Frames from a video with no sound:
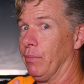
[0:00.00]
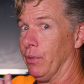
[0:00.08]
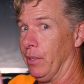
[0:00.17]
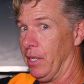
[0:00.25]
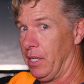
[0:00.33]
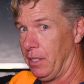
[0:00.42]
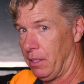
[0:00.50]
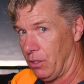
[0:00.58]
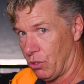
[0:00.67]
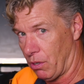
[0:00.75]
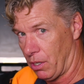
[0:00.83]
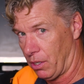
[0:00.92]
put it in the
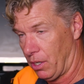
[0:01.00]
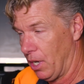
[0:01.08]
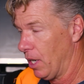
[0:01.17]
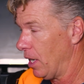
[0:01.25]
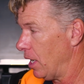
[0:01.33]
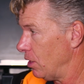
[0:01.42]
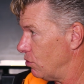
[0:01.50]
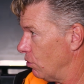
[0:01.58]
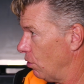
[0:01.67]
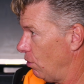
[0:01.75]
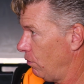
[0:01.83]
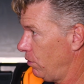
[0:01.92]
truck and I
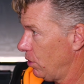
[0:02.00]
drove